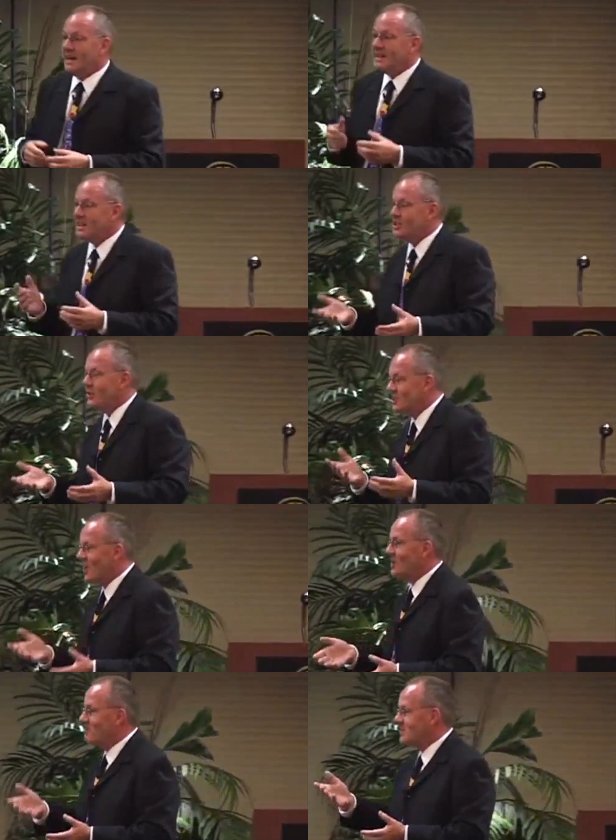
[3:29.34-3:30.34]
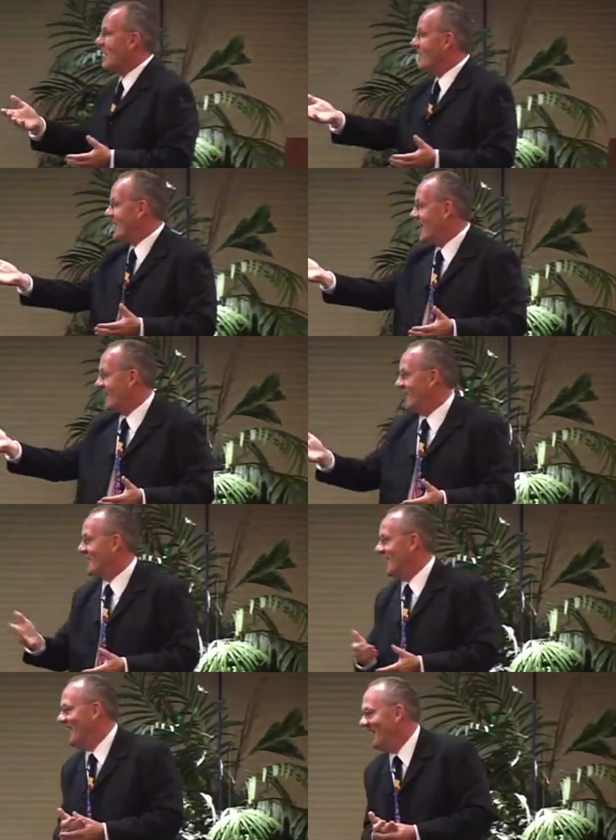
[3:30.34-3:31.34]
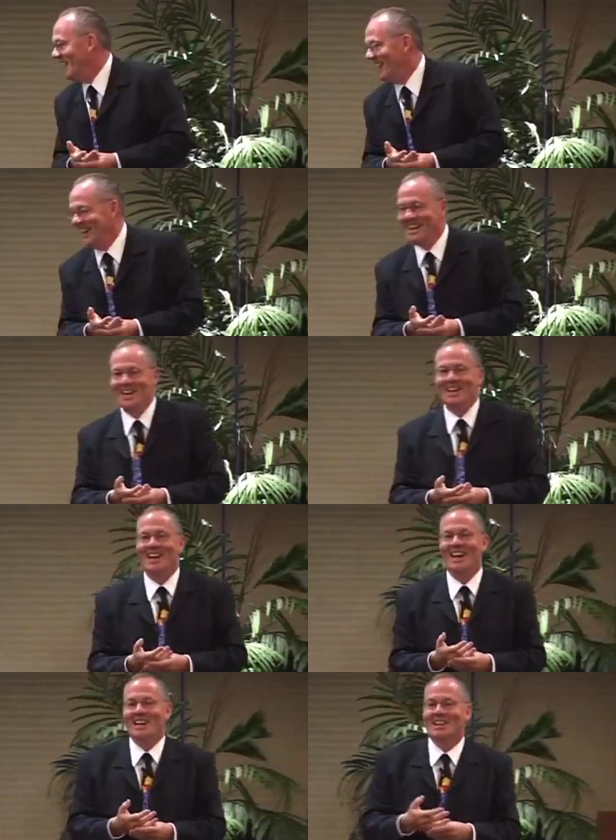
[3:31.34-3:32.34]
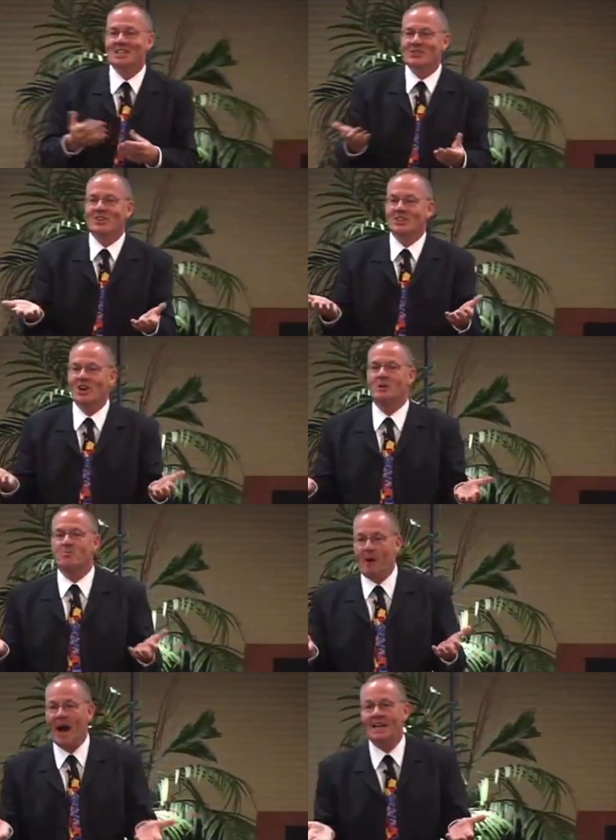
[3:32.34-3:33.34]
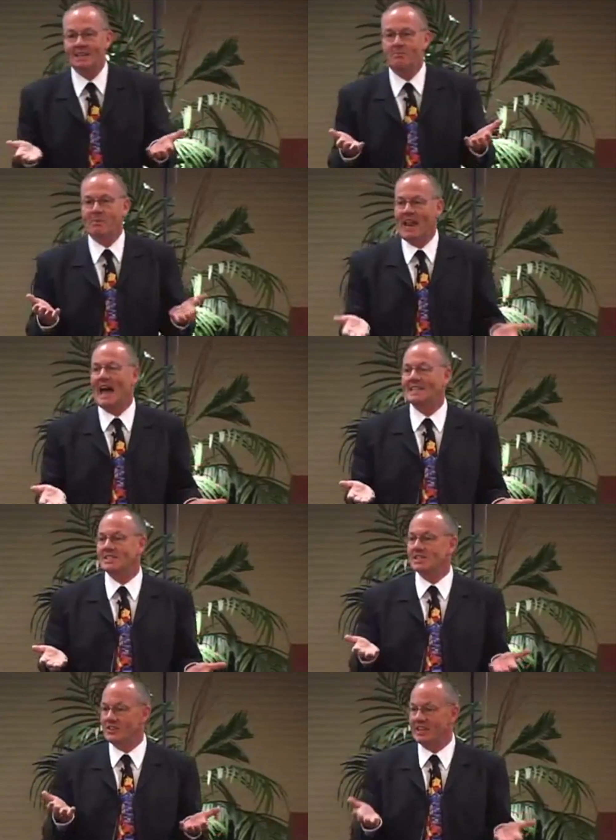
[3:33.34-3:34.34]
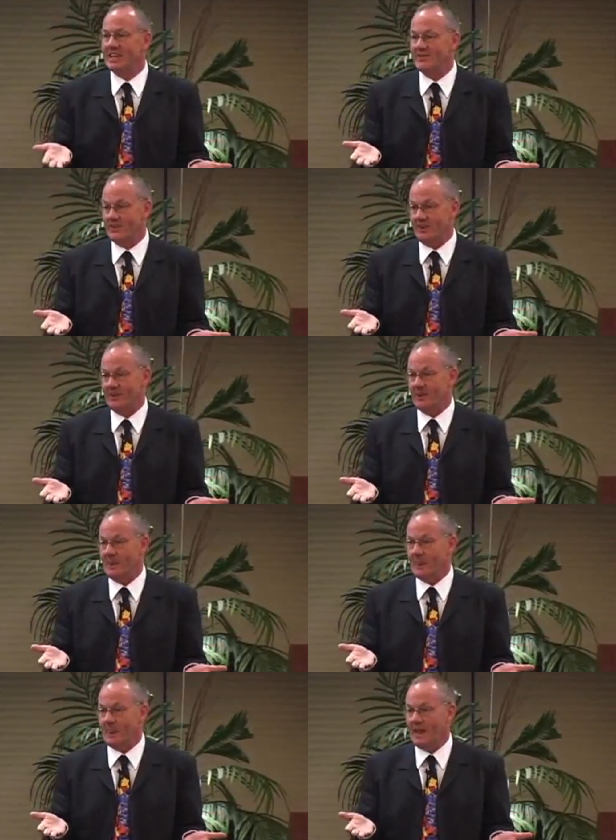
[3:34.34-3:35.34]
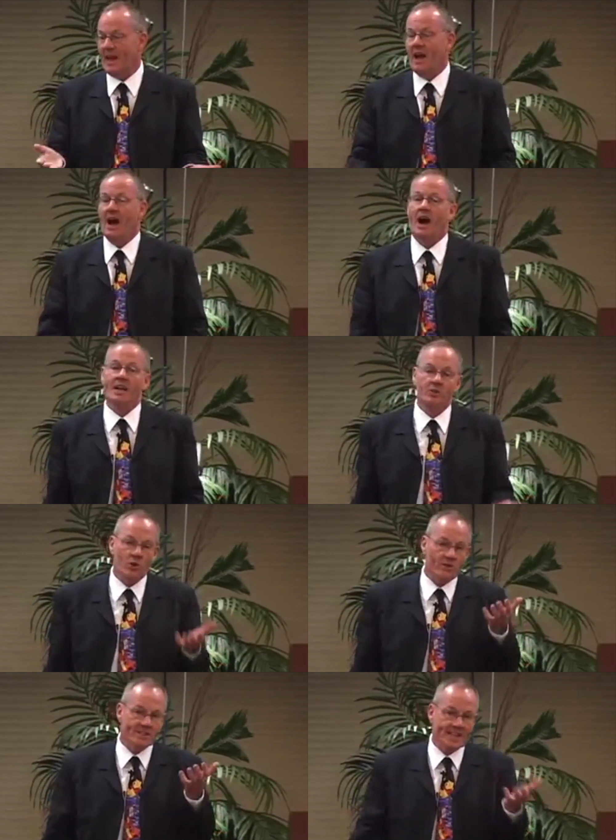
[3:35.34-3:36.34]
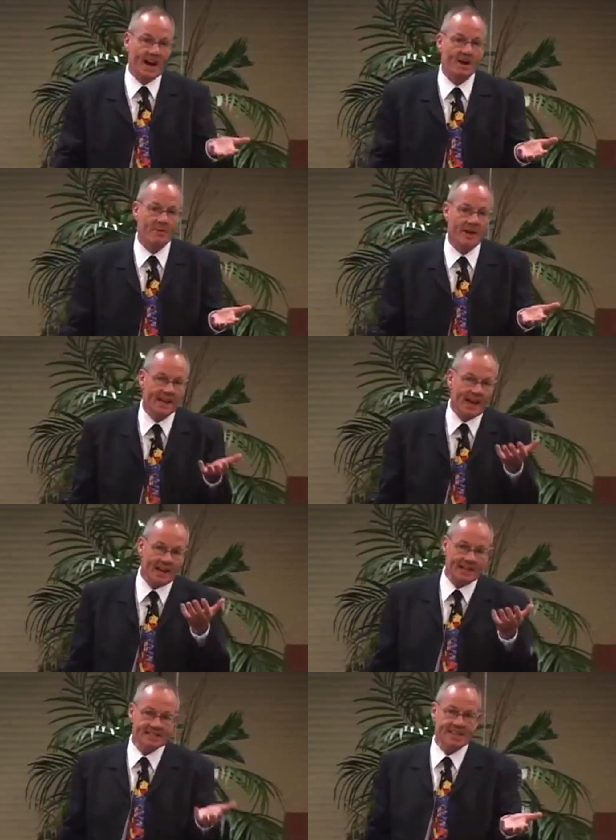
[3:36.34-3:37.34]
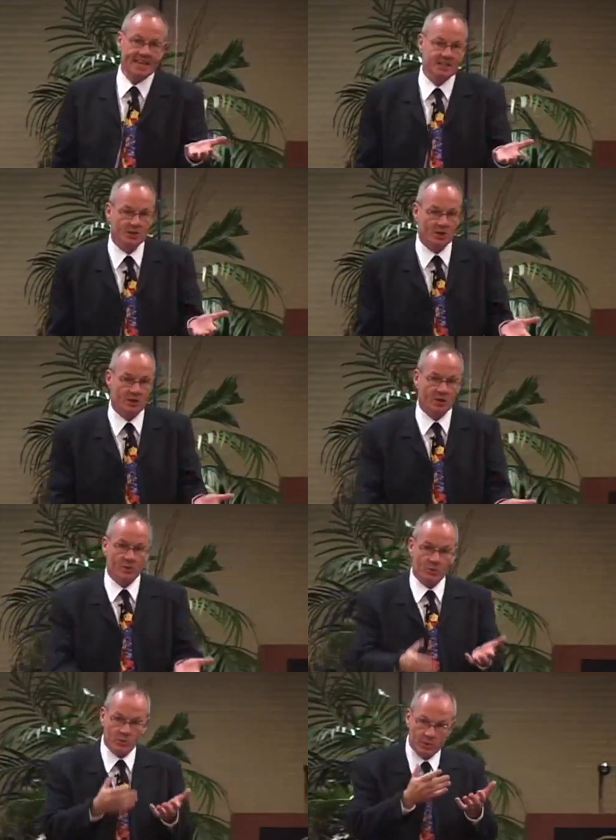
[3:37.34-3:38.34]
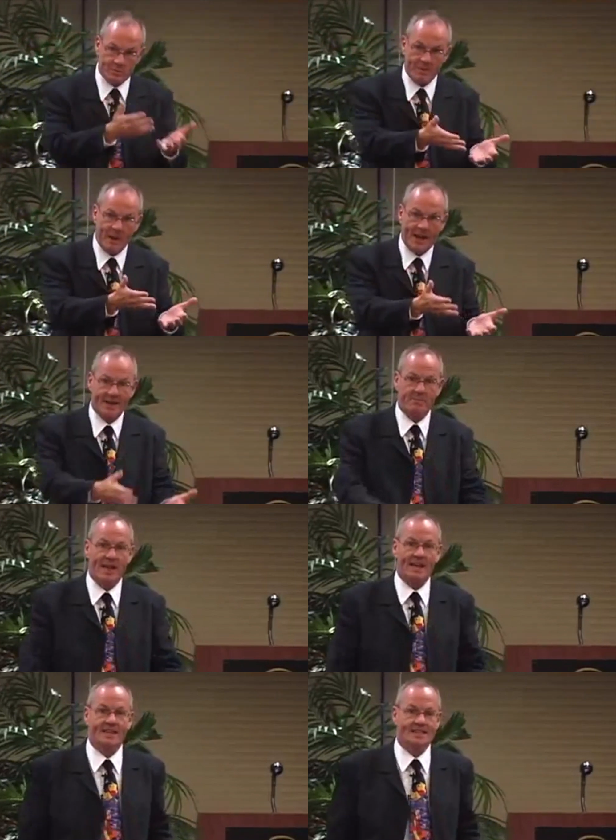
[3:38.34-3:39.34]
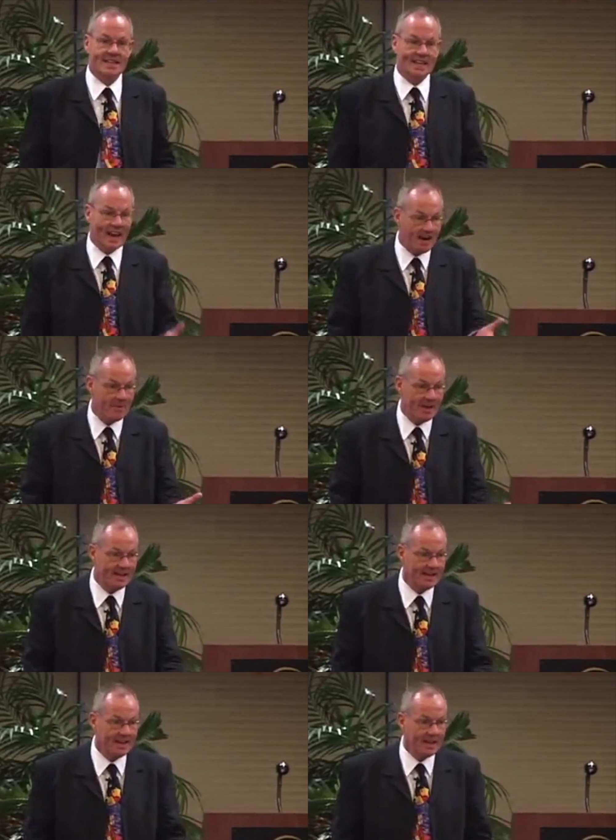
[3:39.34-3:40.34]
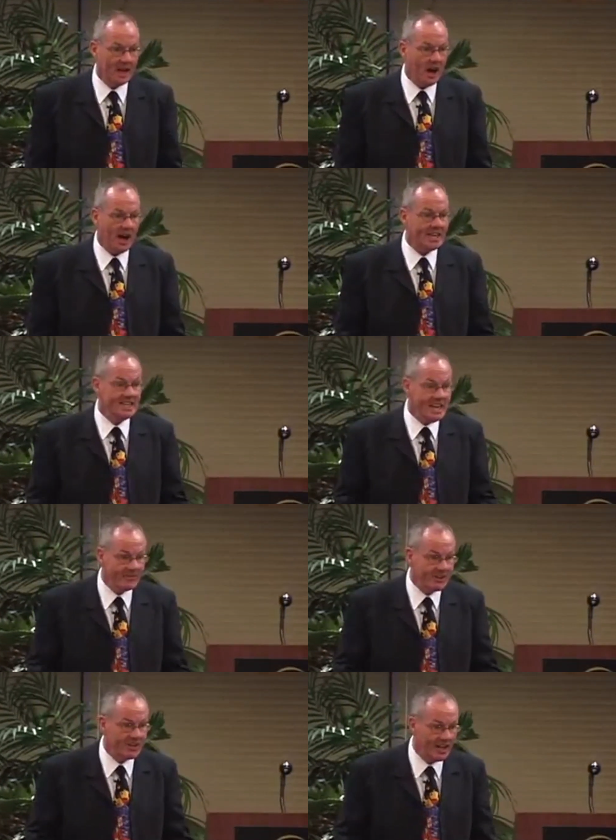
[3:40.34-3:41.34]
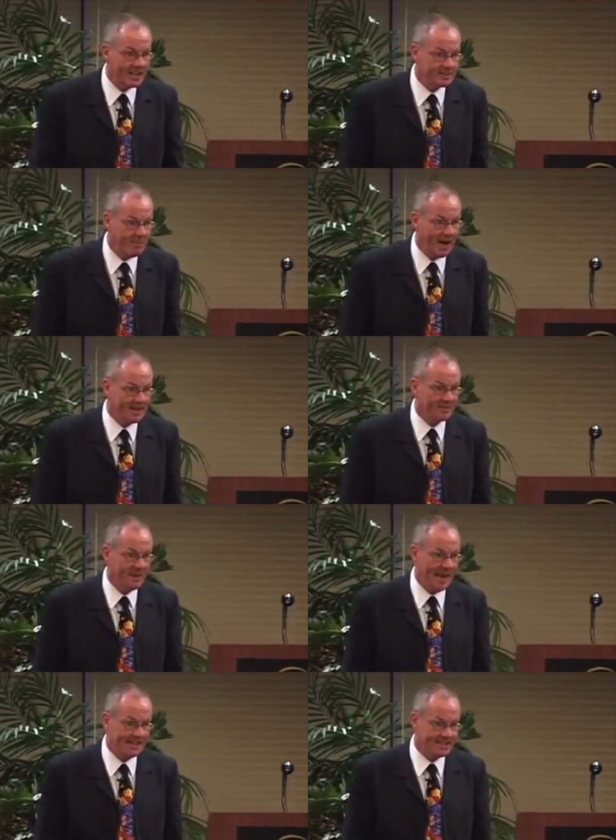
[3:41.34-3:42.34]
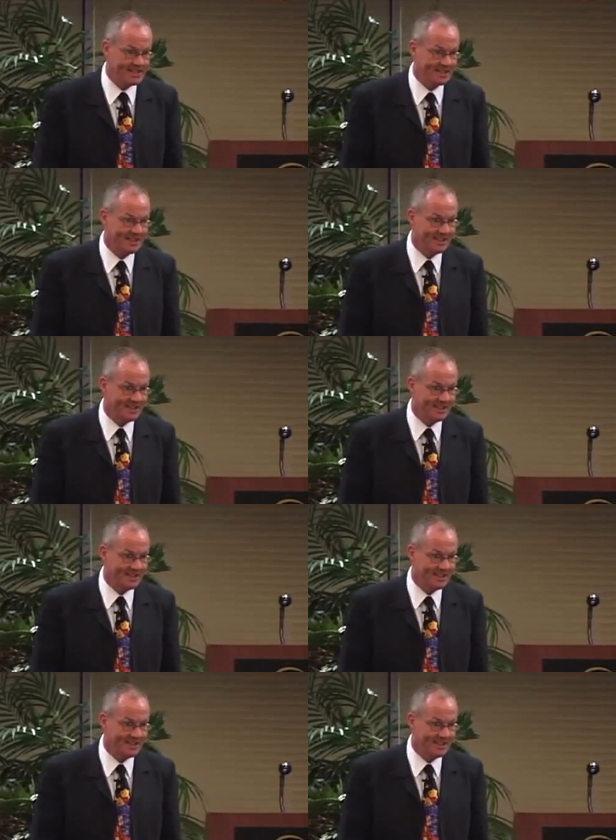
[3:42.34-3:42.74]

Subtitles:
that you return, sorry Carrie, okay, that you return potted plants to the giver. I'll go over to Carmel and I'll say to her, with my potted plant, I'll say, Carmel, I never liked potted plants.